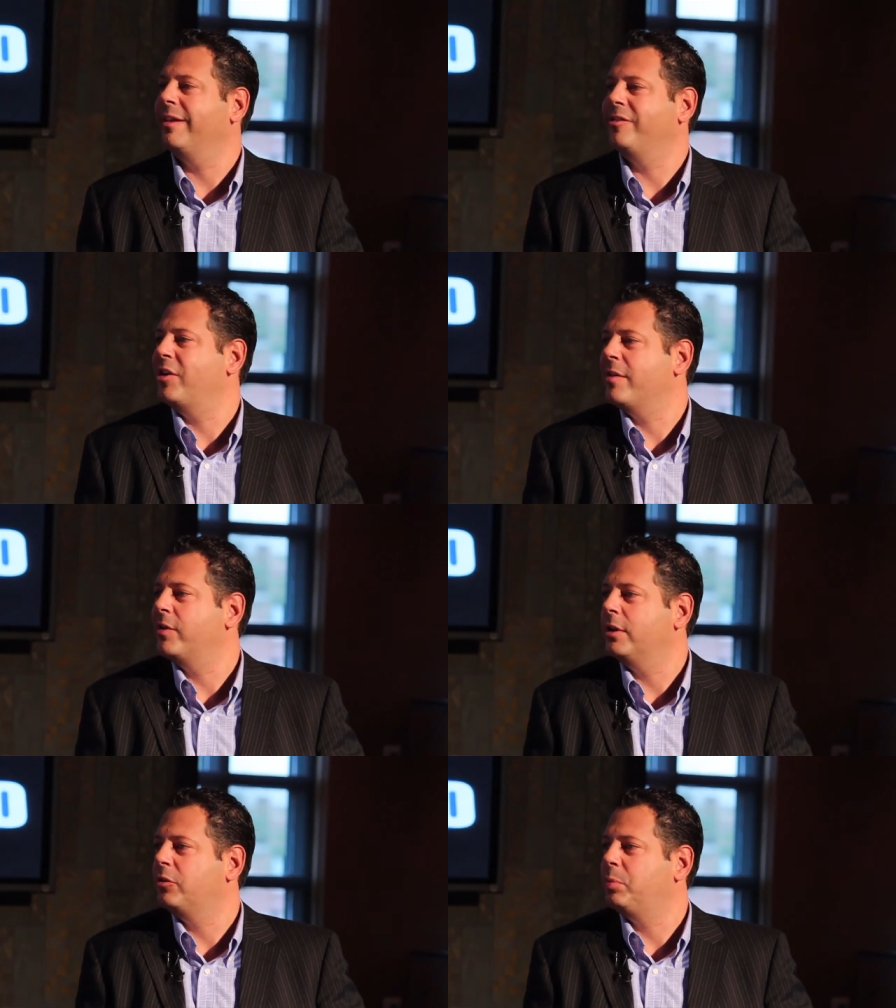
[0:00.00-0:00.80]
did you have
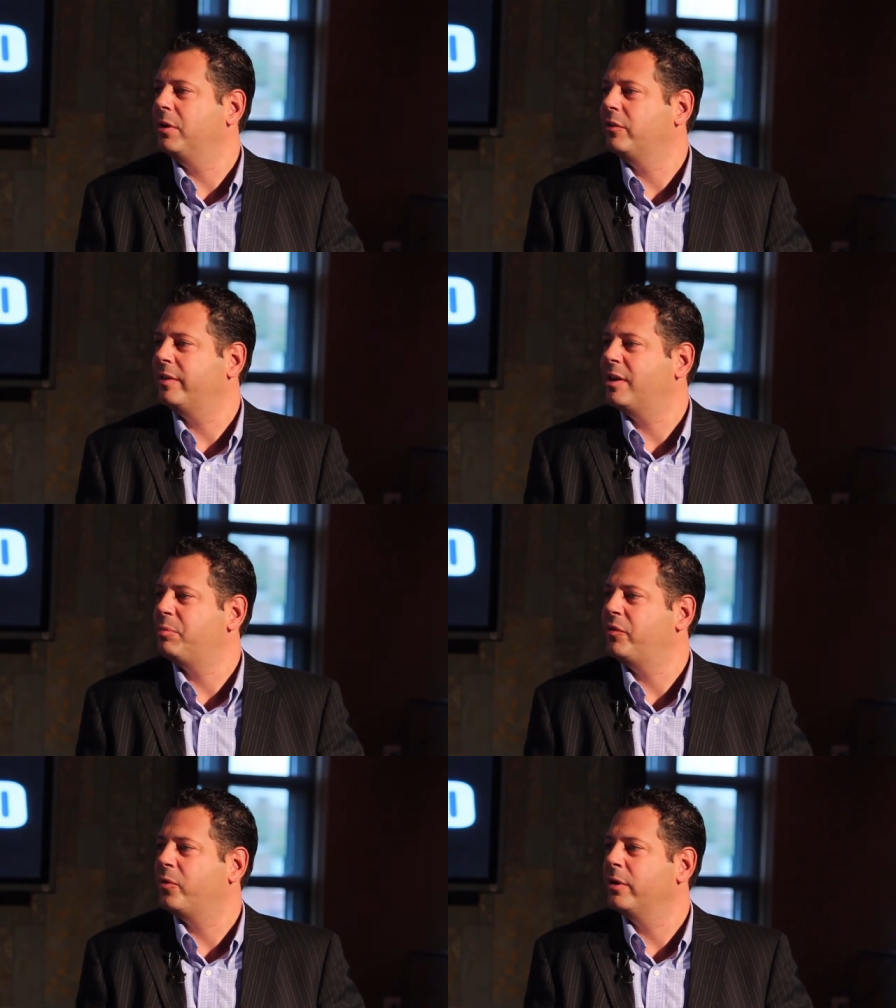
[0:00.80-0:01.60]
any experience in that
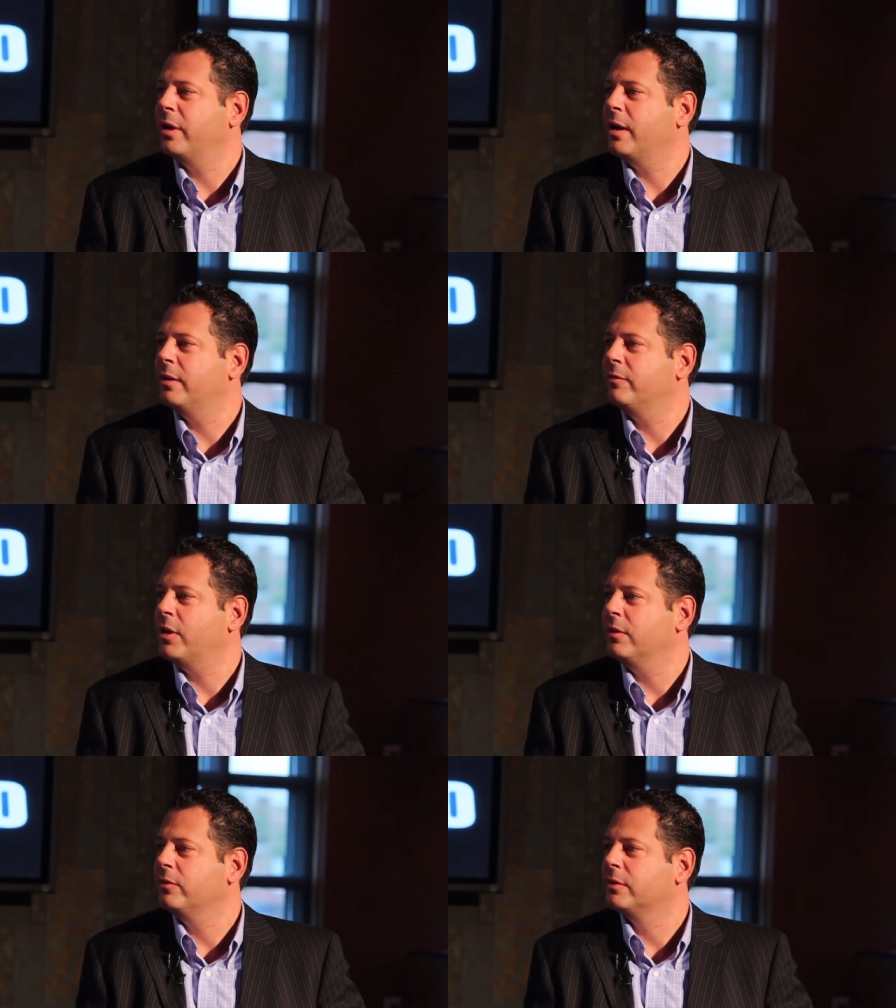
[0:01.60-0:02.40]
before you got
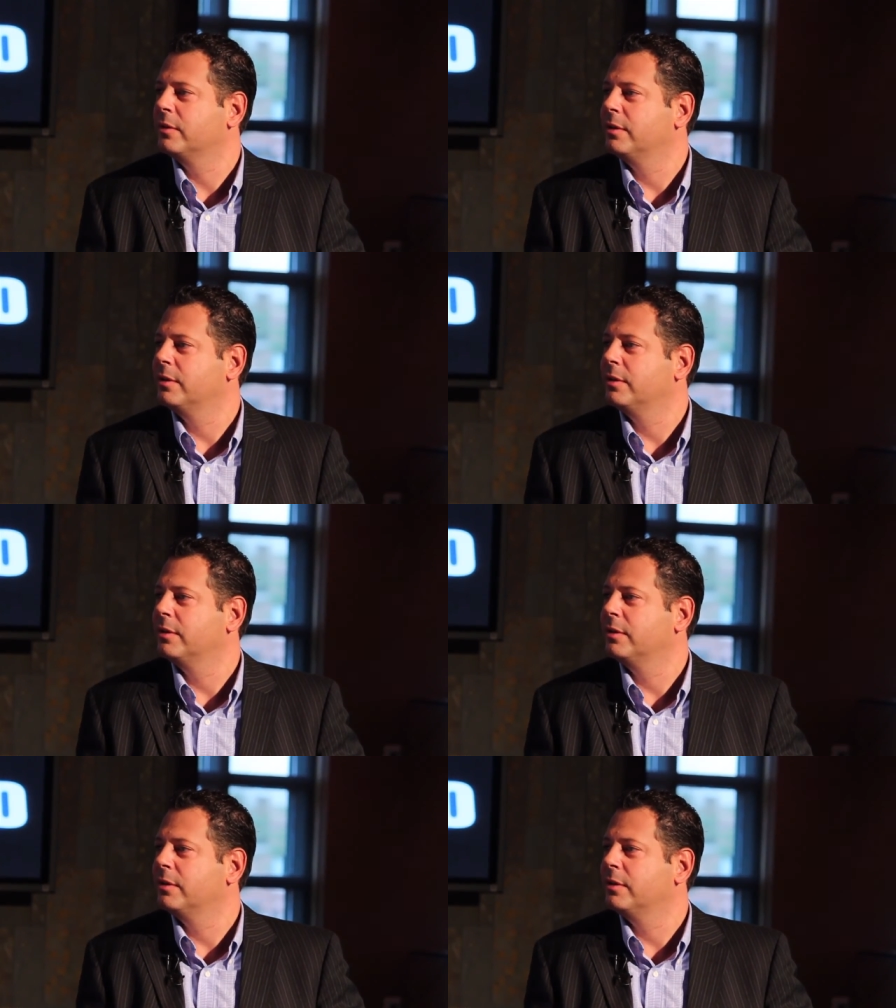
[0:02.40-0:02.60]
involved?